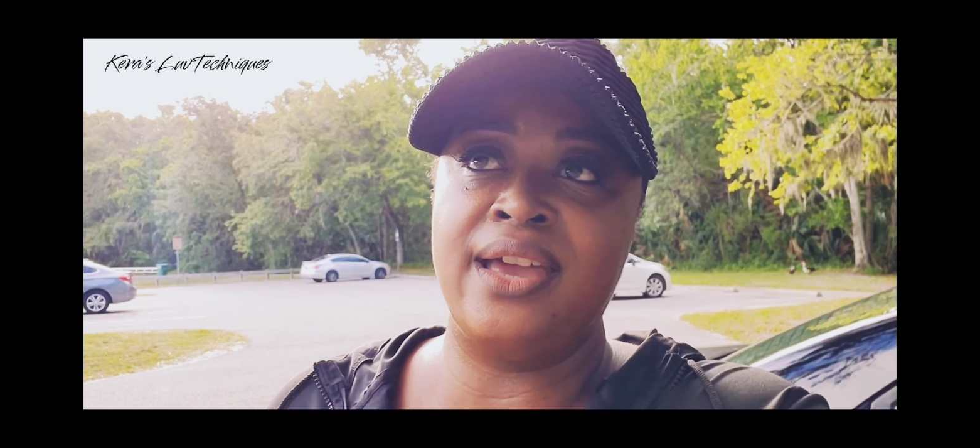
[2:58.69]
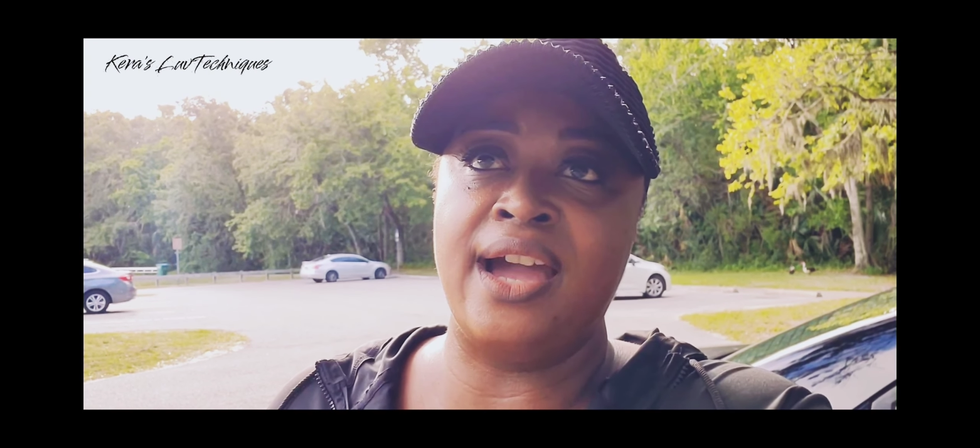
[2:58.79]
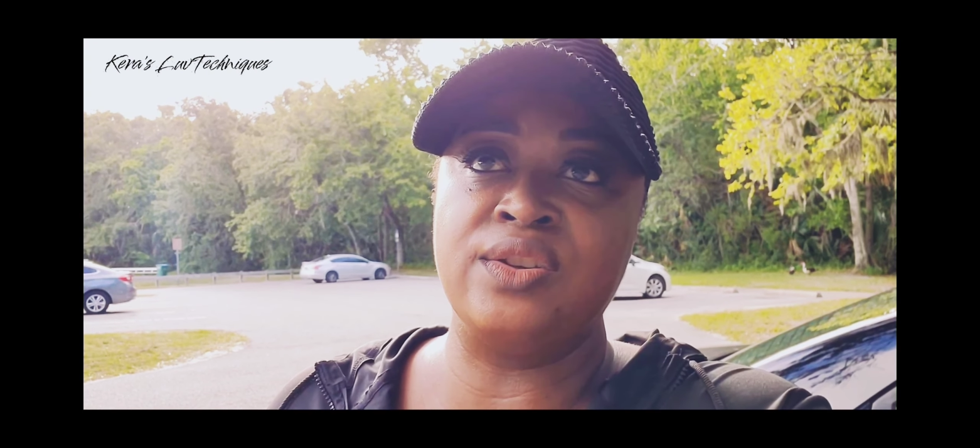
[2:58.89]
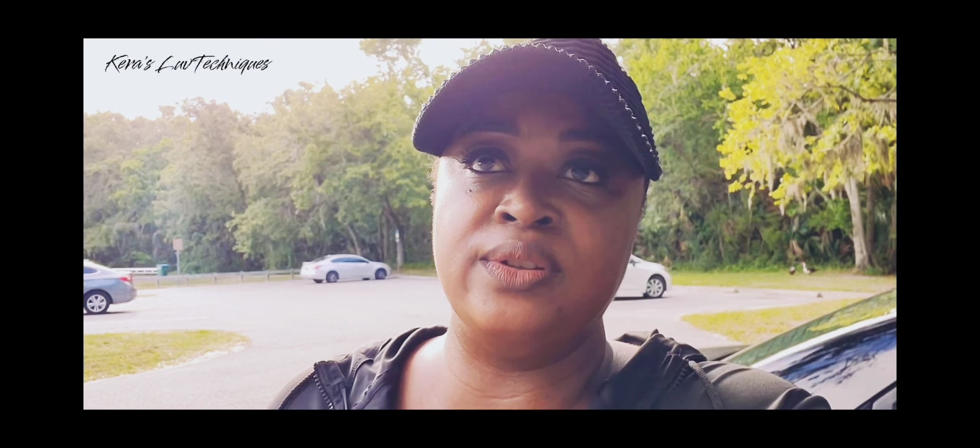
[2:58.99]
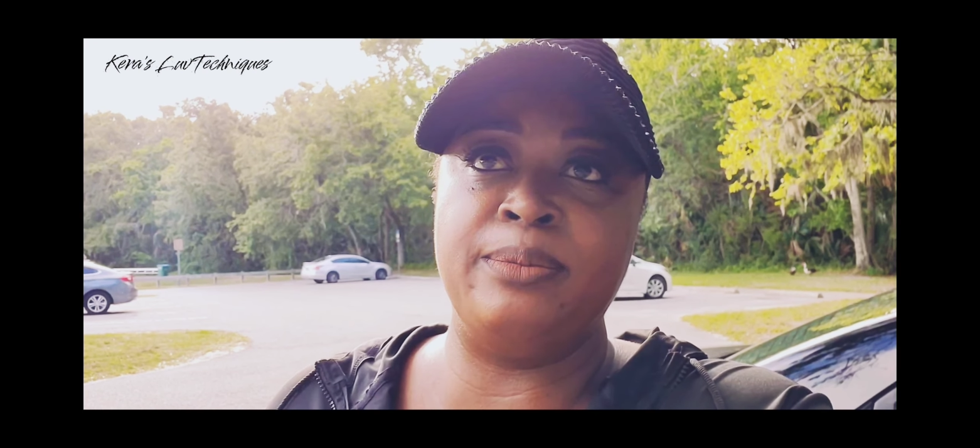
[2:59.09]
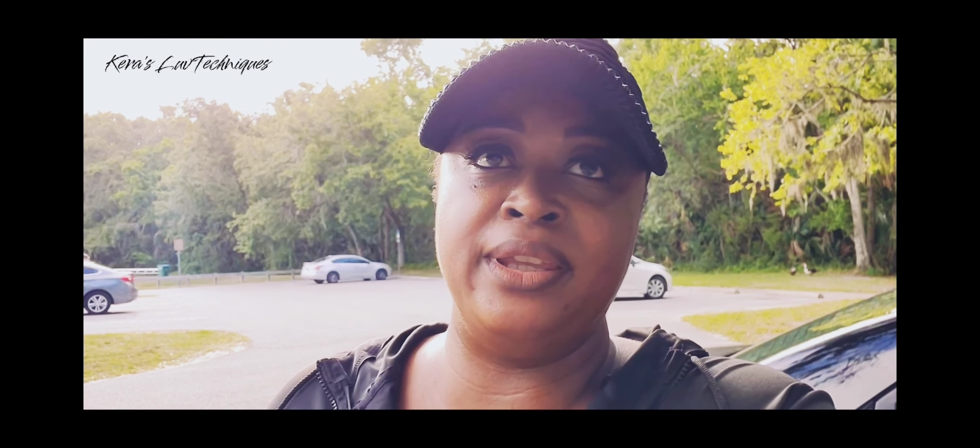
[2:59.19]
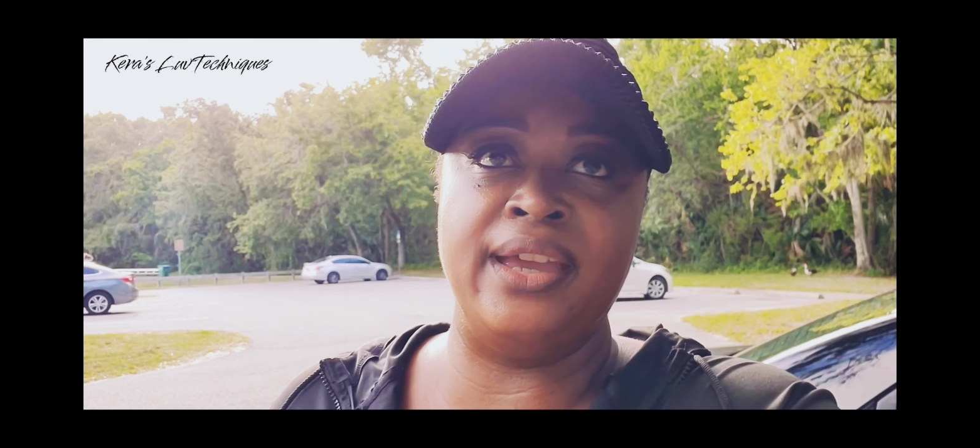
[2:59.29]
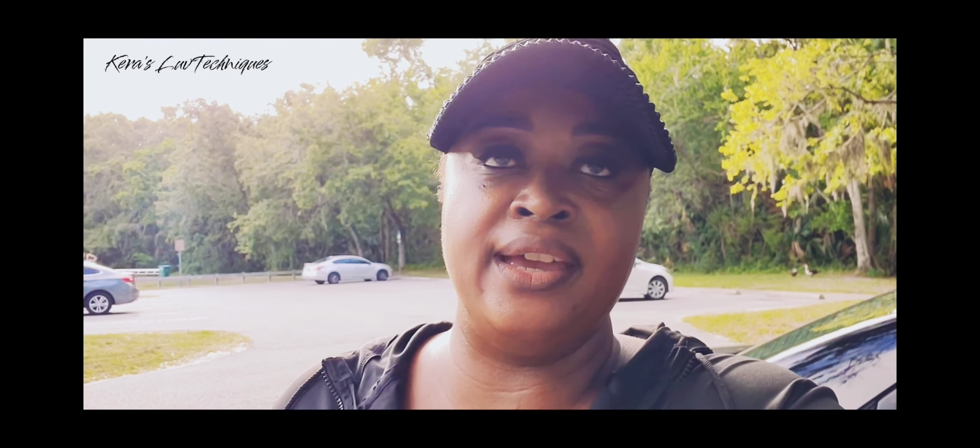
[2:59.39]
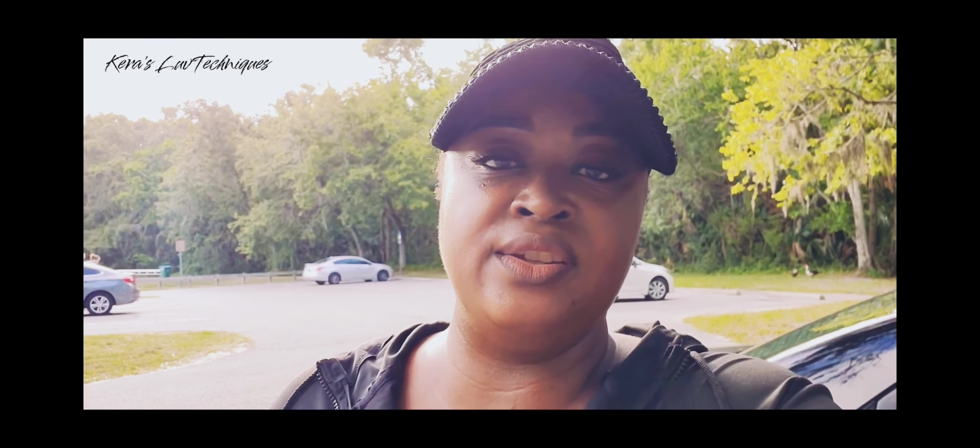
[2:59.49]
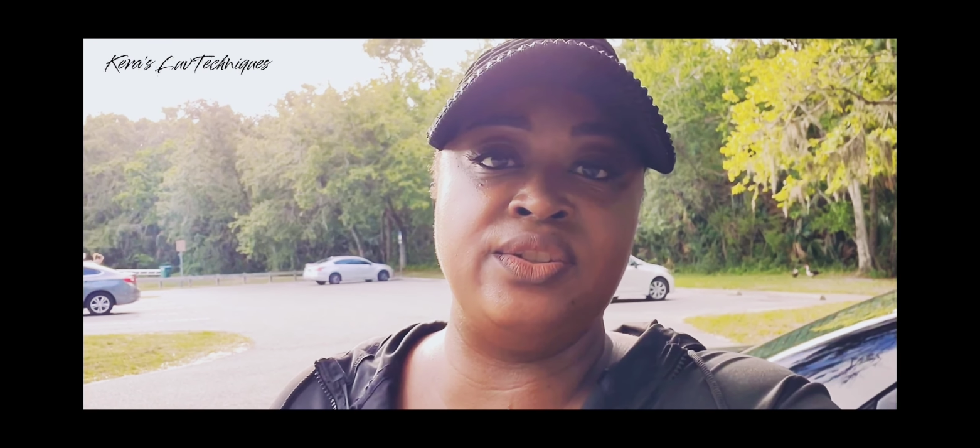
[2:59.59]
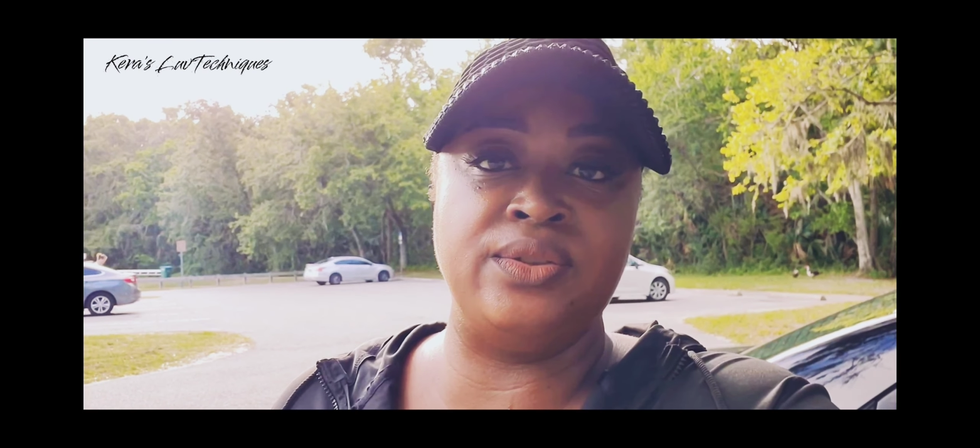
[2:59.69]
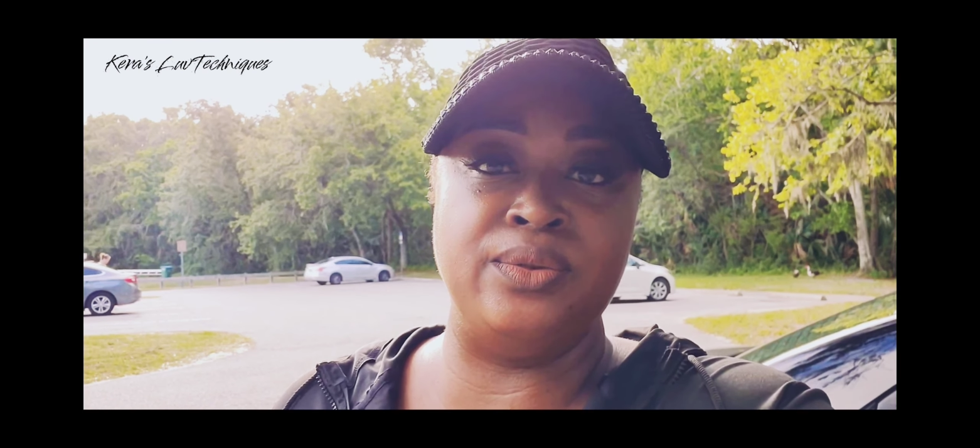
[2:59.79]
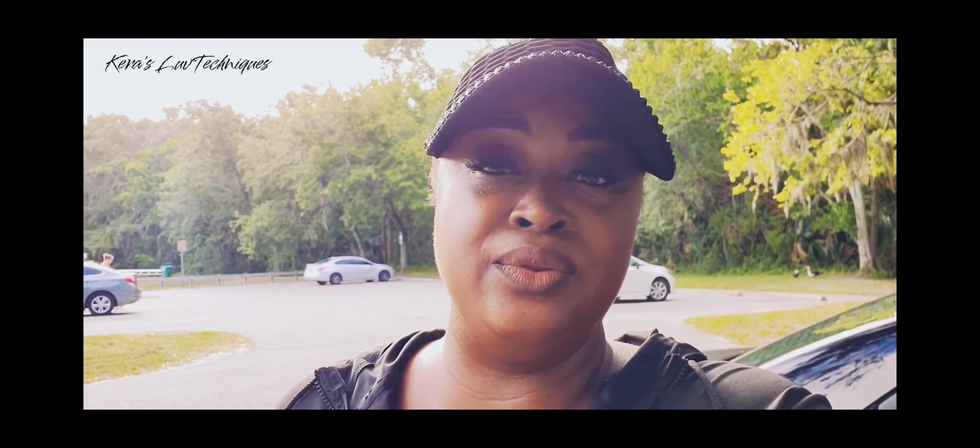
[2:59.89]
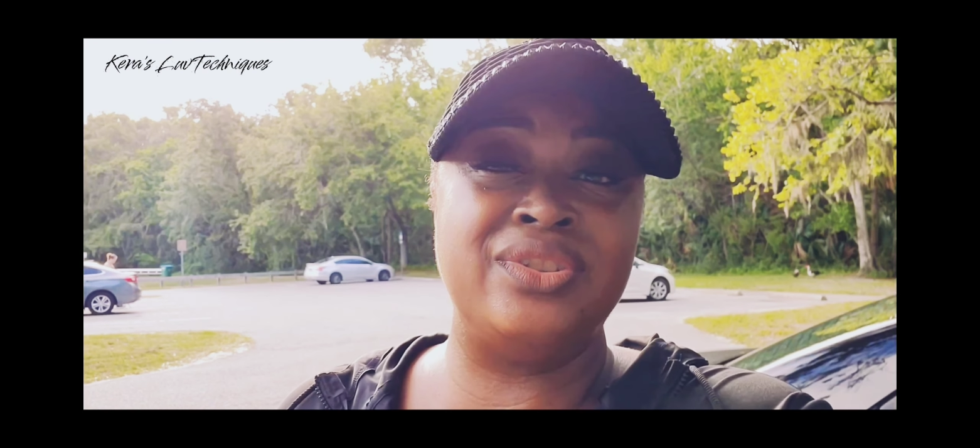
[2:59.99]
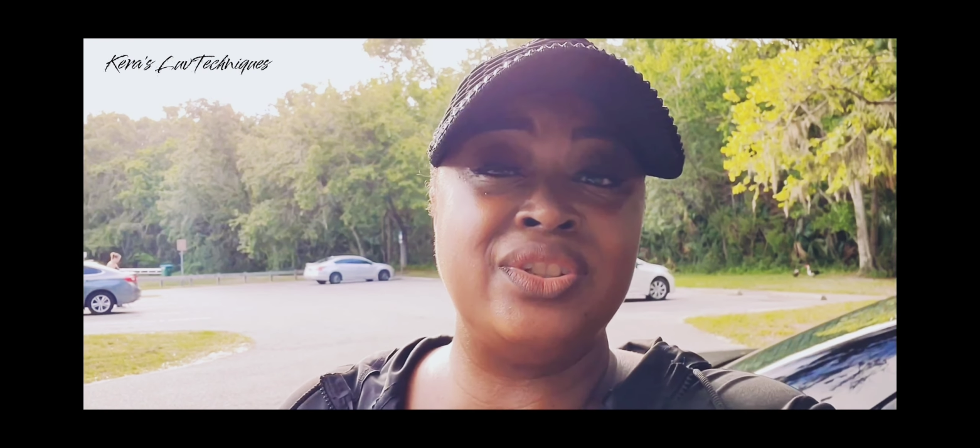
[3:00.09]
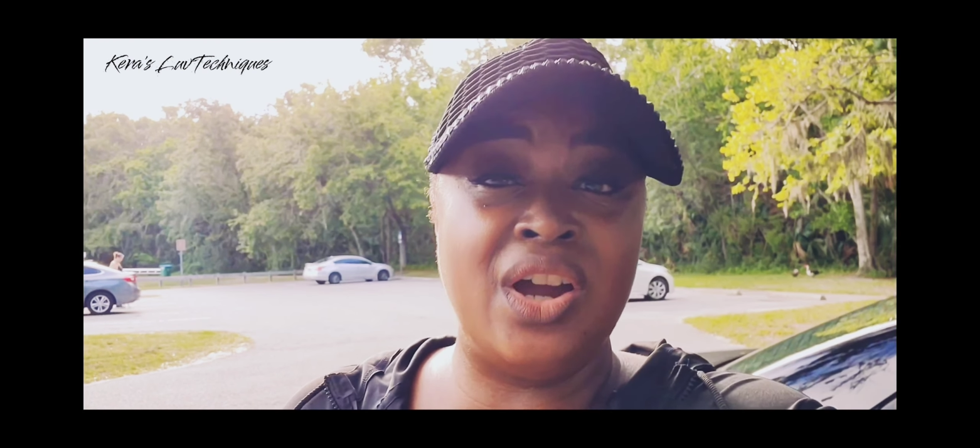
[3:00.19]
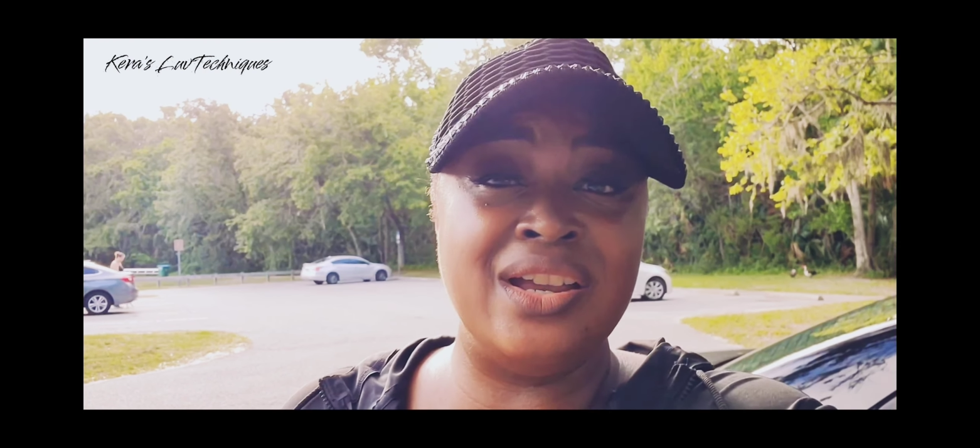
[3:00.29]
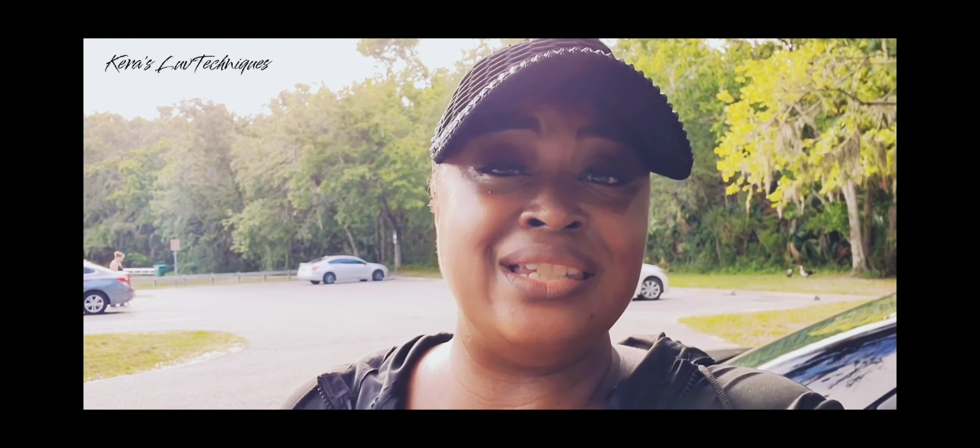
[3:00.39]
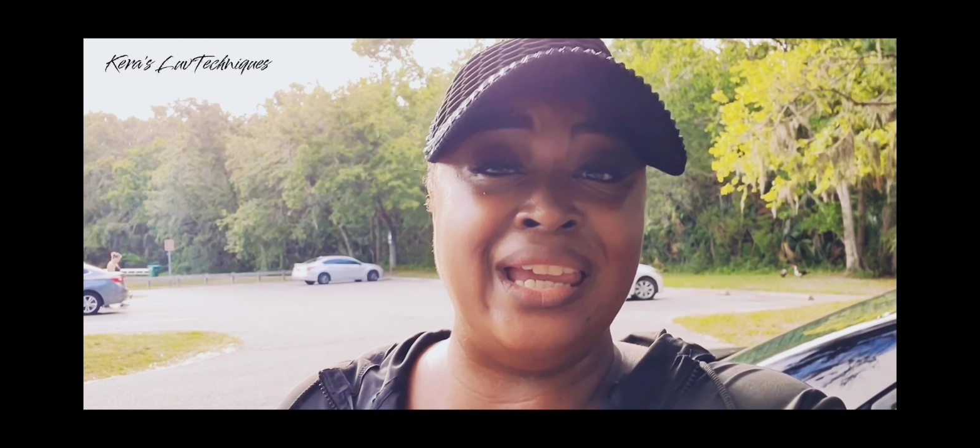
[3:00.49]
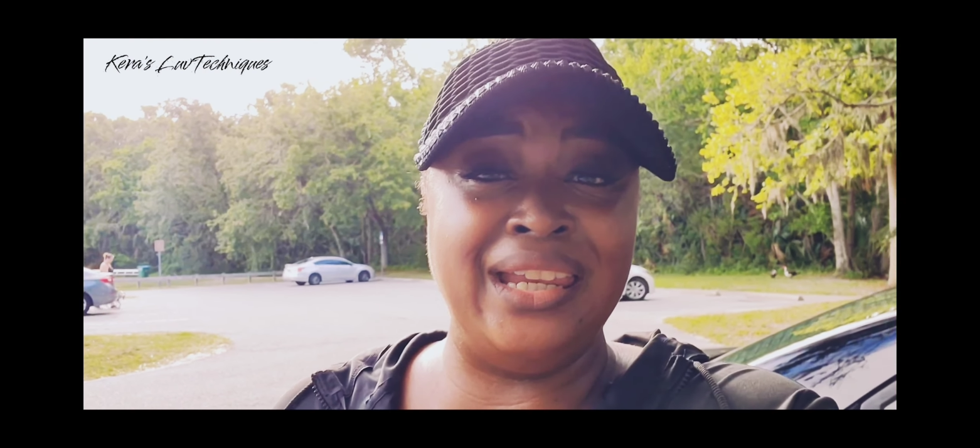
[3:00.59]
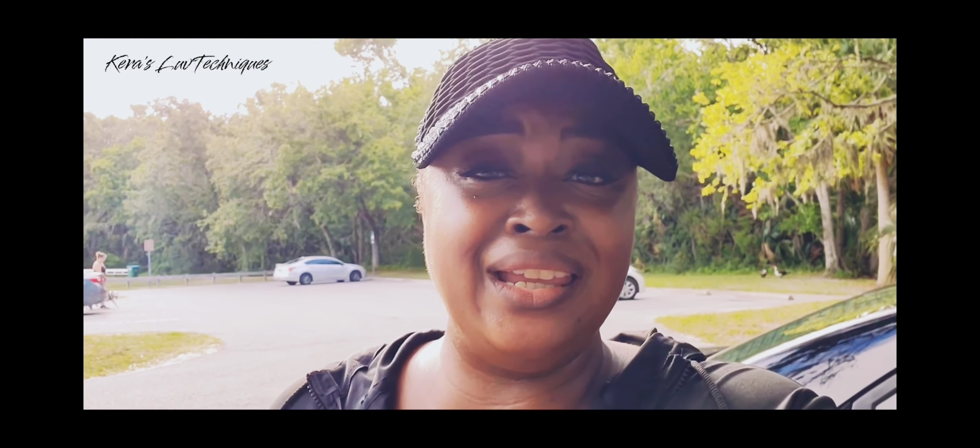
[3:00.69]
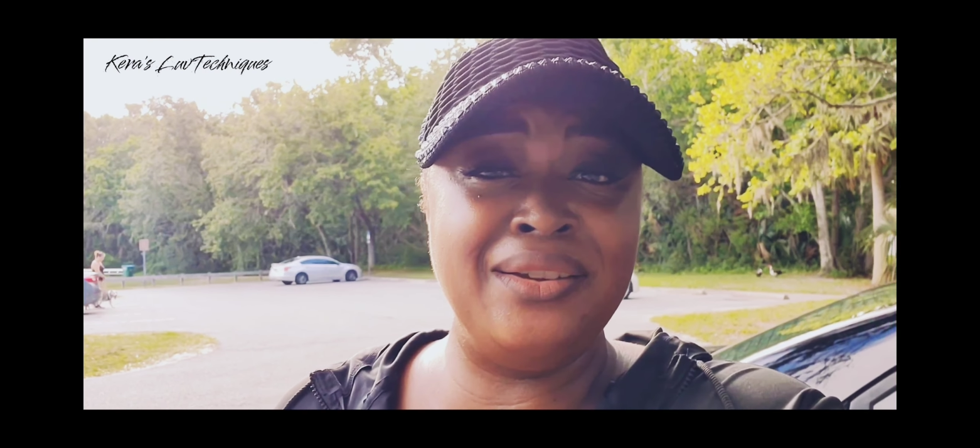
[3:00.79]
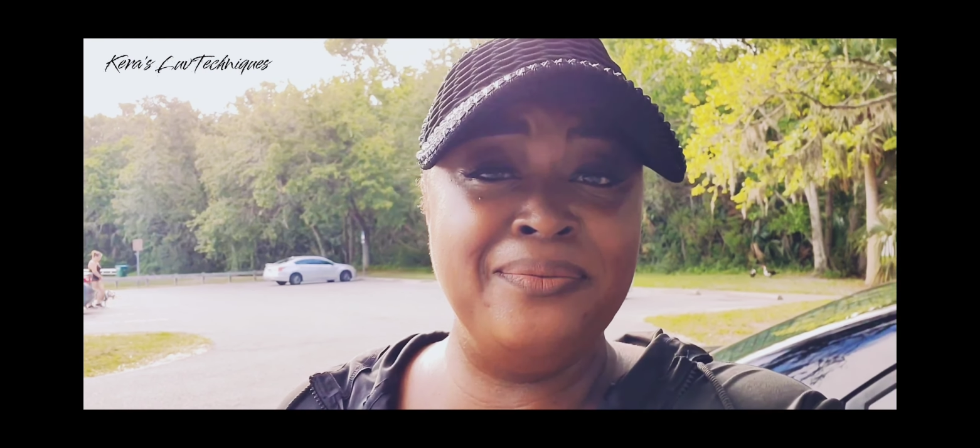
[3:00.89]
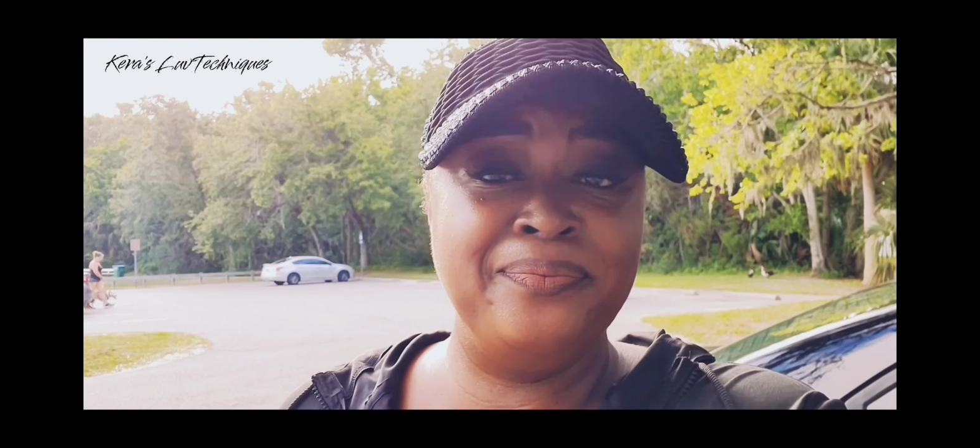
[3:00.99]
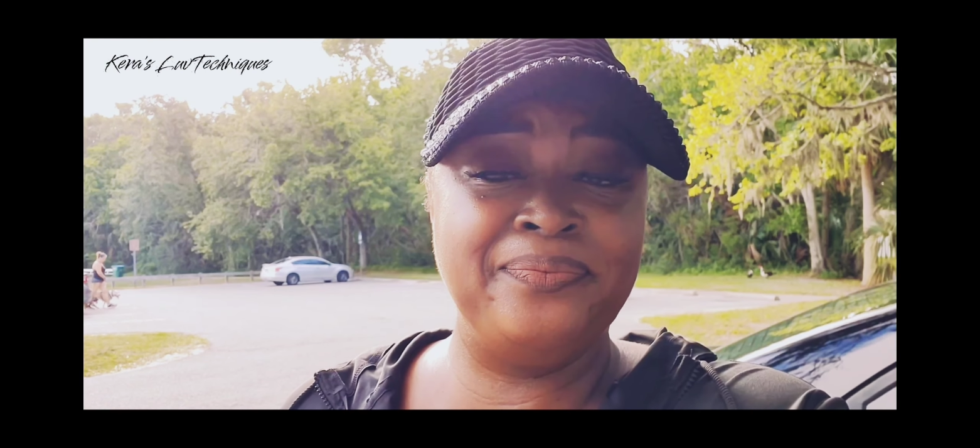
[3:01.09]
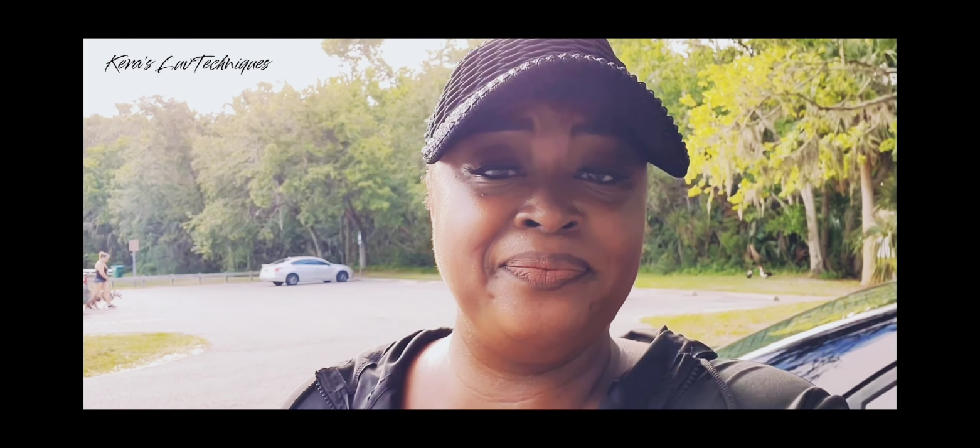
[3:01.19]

actually begin to start dating